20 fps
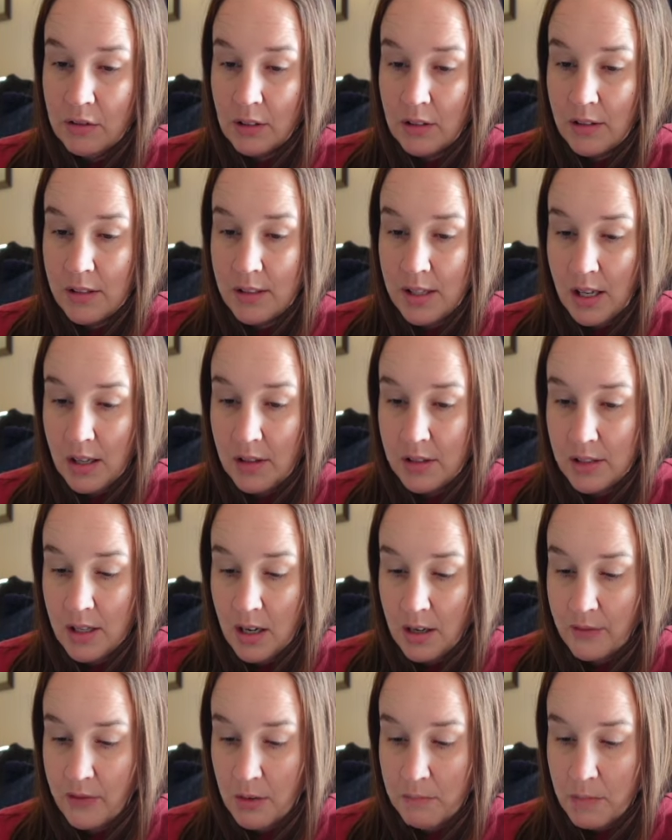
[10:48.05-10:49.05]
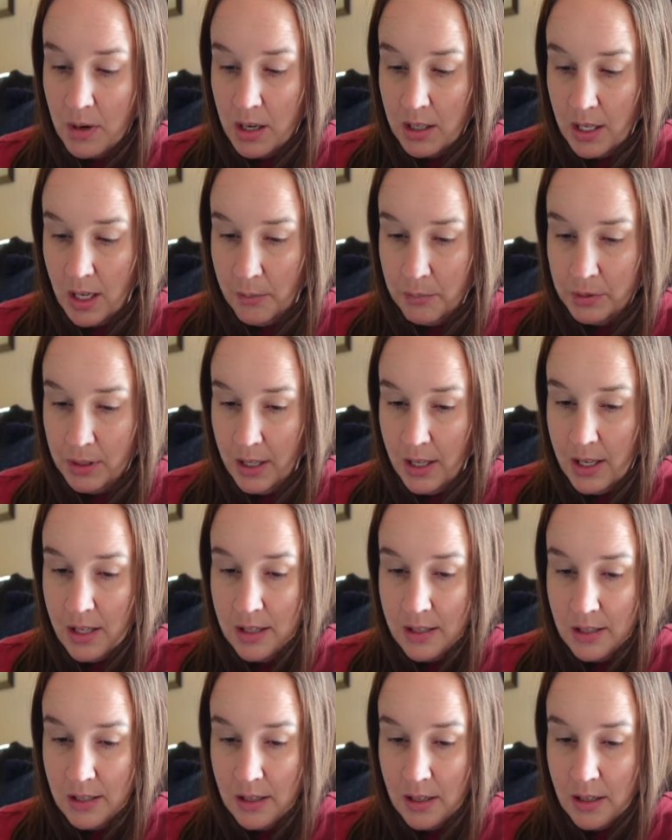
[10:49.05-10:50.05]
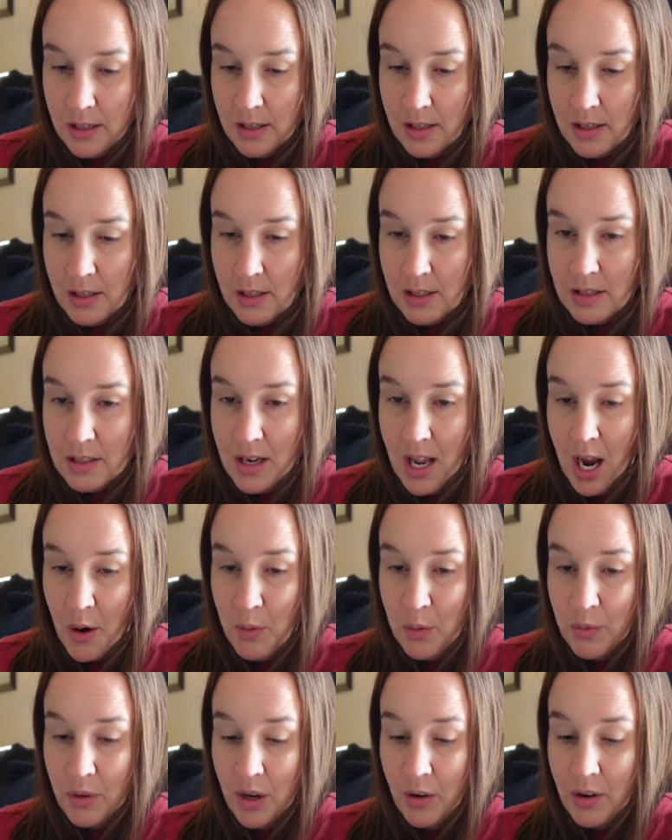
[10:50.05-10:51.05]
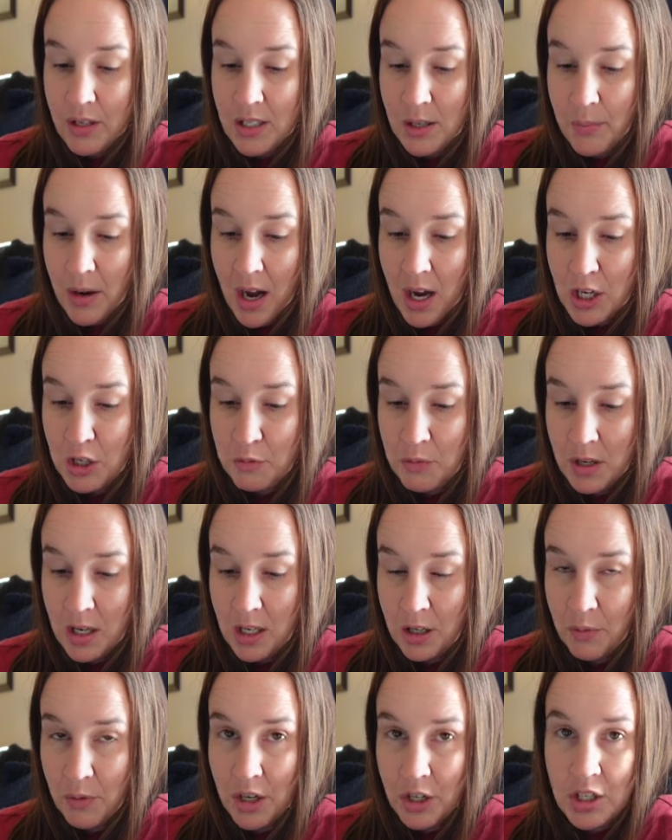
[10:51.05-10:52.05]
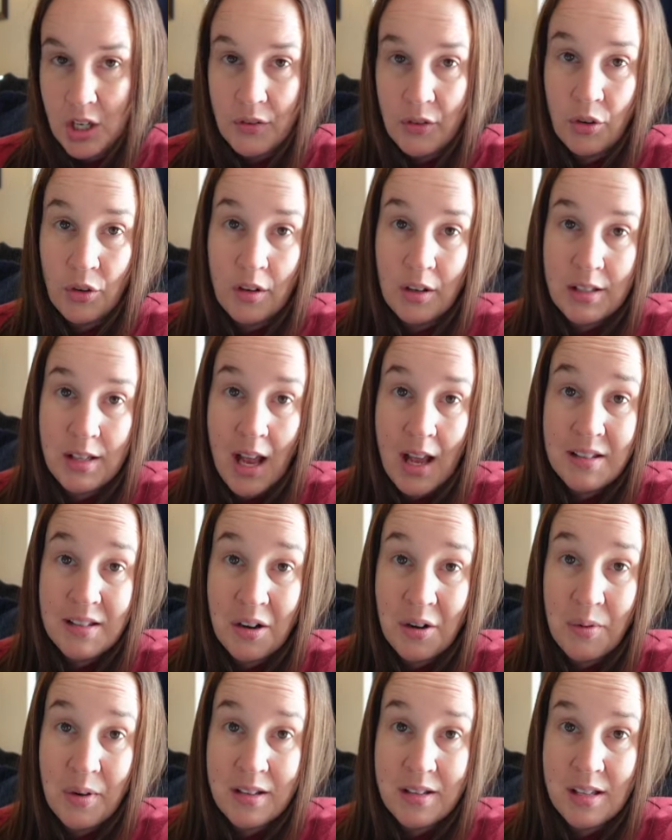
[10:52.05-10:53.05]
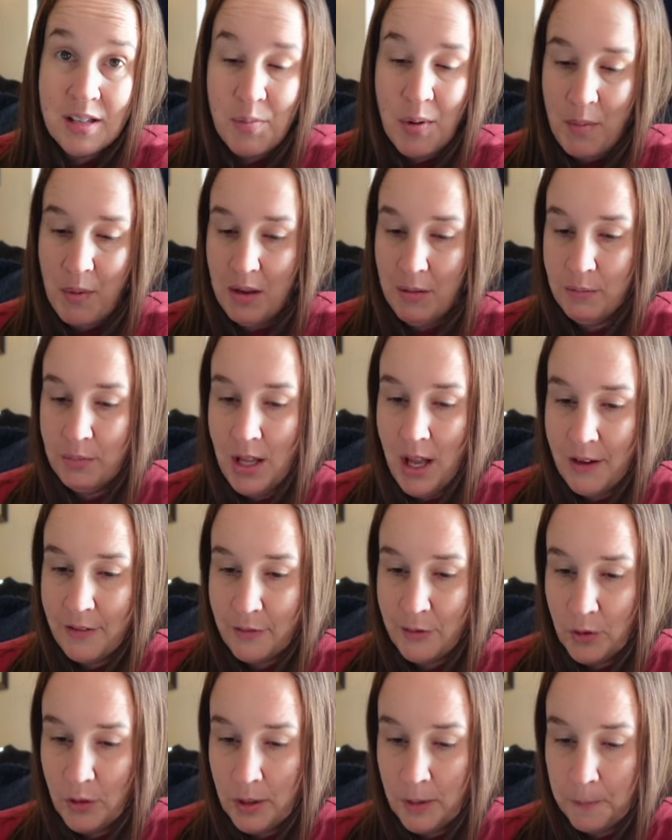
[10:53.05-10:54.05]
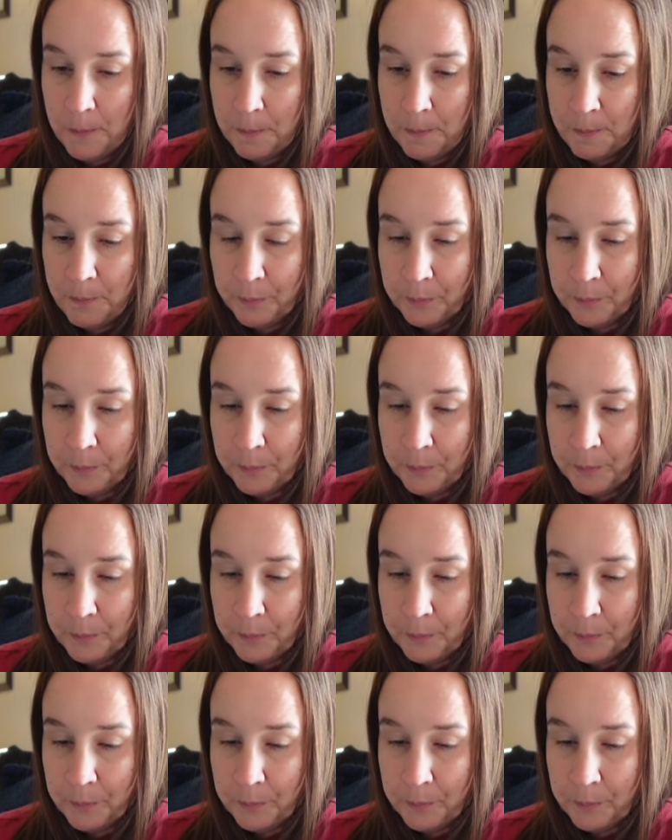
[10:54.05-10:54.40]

little sales there from Marketplace. Now we will go on to Poshmark, which, of course, as always, is my main platform.